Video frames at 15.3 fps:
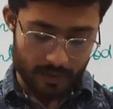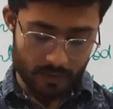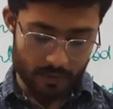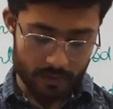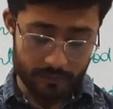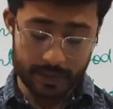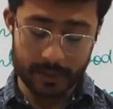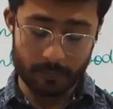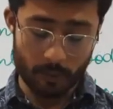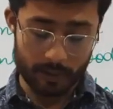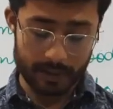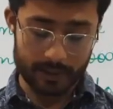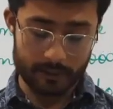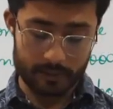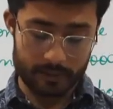sweet
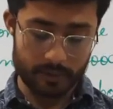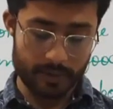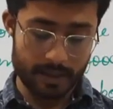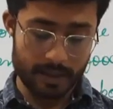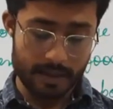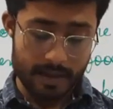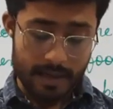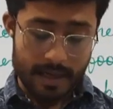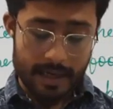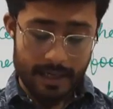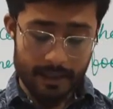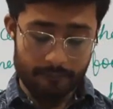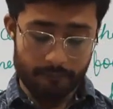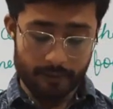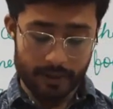potatoes, sorry.
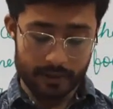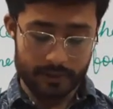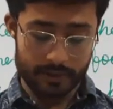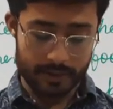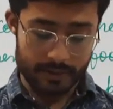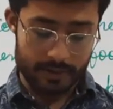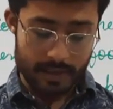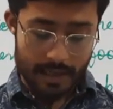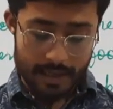It functions,